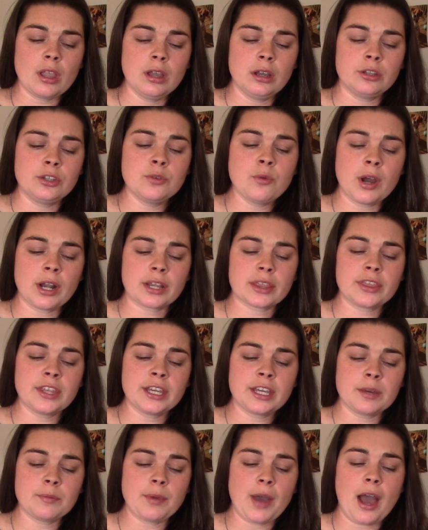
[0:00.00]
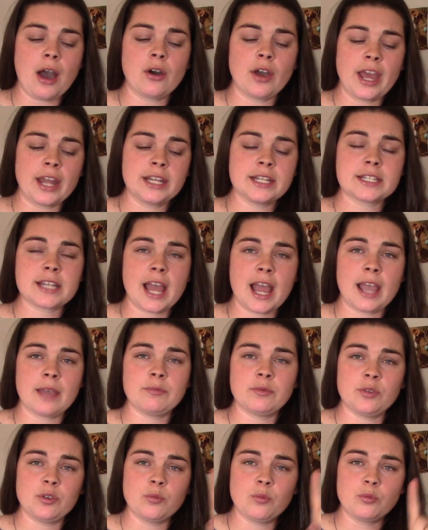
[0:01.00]
you want to think about
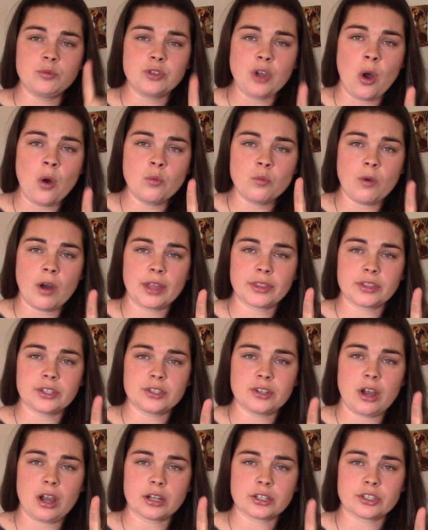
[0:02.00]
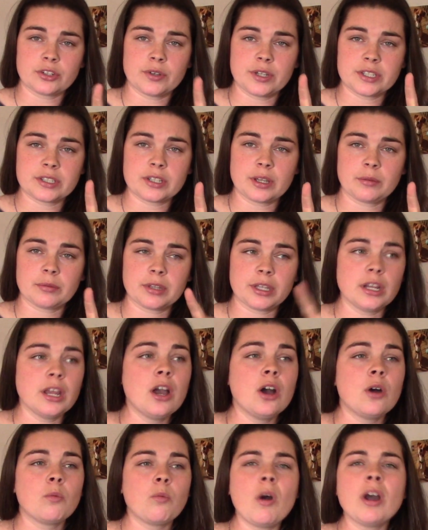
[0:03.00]
anytime you don't want the dog doing something,
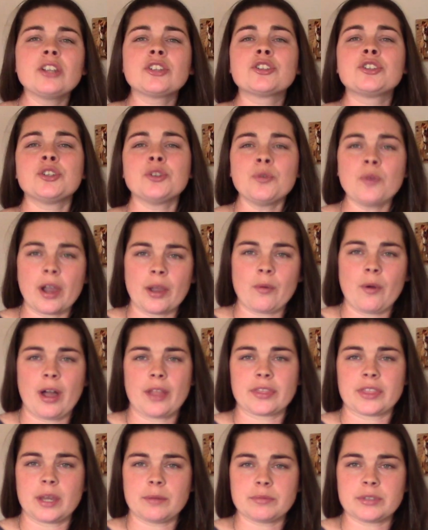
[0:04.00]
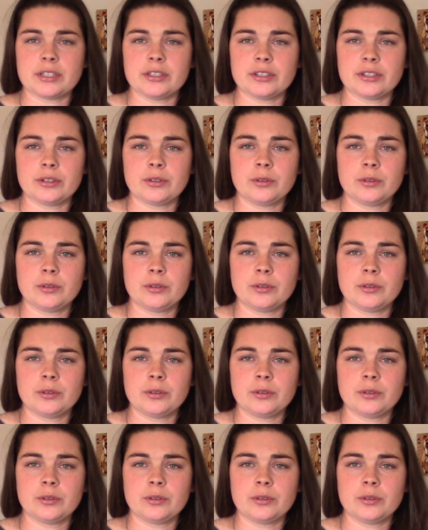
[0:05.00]
what do I want them to do?